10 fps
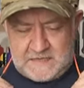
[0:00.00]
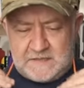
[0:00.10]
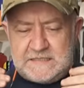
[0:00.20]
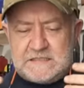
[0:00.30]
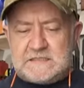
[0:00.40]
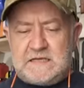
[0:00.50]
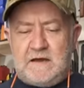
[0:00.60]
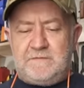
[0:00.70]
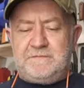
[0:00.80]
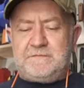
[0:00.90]
this
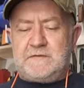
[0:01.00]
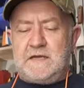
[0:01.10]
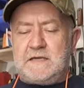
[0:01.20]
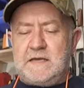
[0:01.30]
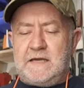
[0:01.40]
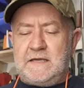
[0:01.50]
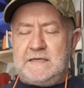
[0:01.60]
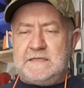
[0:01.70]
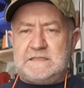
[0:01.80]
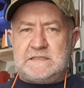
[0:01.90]
stuff, okay,
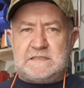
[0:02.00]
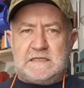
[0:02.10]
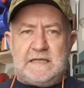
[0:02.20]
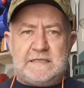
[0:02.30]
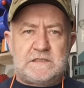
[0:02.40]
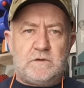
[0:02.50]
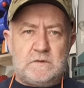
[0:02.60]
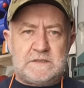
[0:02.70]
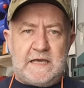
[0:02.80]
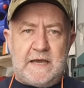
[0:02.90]
is less
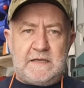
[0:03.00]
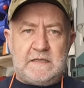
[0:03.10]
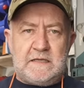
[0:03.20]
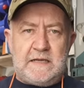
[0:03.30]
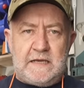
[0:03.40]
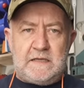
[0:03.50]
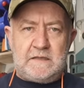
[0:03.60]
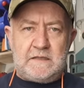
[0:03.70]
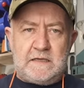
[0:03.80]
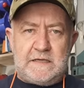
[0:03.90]
nauseating than
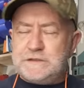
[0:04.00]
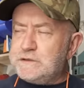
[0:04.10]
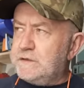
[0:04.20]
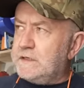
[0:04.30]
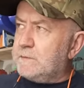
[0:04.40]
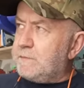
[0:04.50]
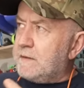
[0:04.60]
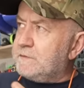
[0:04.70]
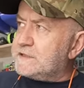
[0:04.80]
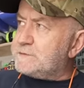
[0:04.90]
anything issued in the
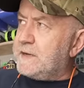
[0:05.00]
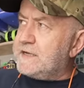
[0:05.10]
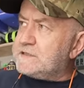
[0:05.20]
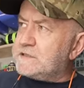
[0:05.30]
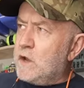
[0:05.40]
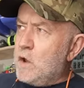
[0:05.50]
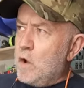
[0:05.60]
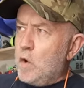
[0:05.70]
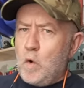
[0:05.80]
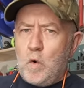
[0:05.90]
public space
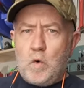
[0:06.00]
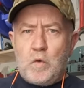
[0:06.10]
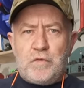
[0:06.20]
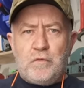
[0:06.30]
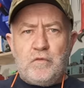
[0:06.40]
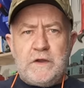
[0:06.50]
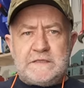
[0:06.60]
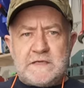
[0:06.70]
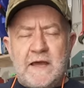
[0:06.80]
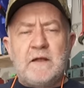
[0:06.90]
or the
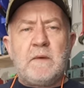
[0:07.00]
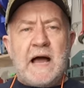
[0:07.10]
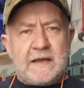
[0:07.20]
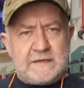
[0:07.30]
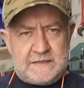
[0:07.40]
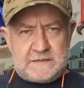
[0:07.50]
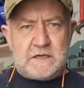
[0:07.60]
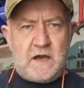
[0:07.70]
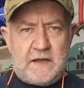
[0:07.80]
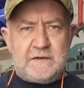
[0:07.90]
retail marketing
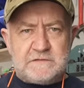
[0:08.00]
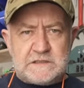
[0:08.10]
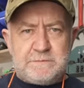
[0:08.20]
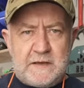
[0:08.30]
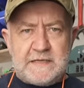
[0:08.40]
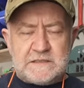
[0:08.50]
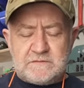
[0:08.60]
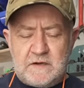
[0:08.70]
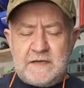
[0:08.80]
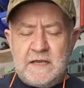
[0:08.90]
kind of space,
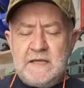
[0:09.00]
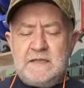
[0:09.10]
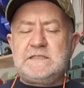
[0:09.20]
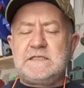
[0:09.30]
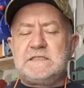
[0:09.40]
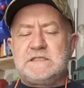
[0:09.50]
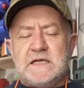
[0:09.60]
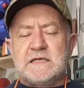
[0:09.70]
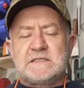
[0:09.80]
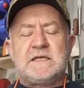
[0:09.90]
right? This is
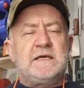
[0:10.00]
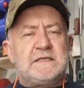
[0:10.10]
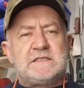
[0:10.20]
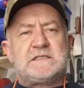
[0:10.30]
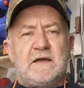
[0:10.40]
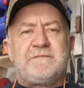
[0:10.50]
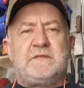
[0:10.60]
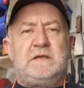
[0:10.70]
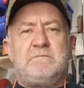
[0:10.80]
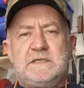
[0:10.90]
just stuff
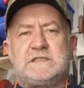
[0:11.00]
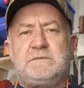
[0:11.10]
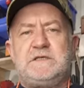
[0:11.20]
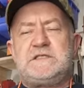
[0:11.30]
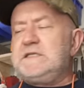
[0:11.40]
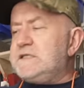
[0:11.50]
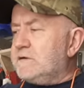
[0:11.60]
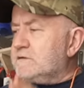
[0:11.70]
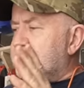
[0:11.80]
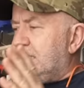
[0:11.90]
that Mitsubishi
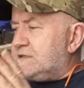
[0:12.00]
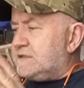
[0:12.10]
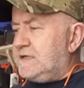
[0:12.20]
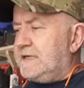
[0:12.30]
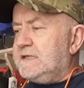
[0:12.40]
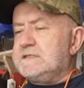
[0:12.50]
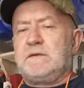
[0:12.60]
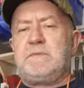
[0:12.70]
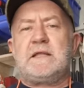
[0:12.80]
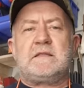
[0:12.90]
tells its dealers
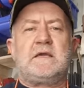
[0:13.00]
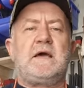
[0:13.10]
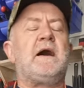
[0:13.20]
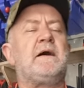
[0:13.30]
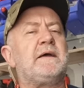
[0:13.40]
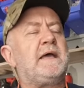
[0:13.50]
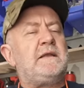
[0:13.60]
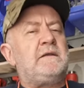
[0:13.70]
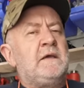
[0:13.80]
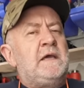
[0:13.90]
about the car.
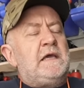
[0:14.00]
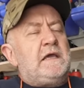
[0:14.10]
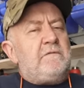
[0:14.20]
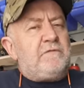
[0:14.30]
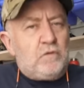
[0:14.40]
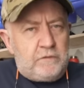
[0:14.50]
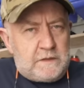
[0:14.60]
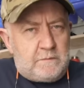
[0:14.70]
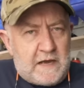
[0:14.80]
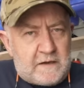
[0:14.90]
And if you're in
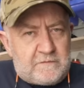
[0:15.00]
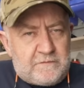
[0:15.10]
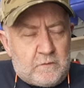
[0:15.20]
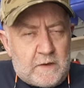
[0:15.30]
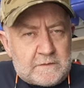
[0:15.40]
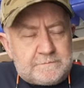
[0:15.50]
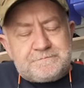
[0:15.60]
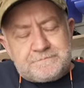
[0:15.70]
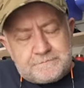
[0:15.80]
the market for one,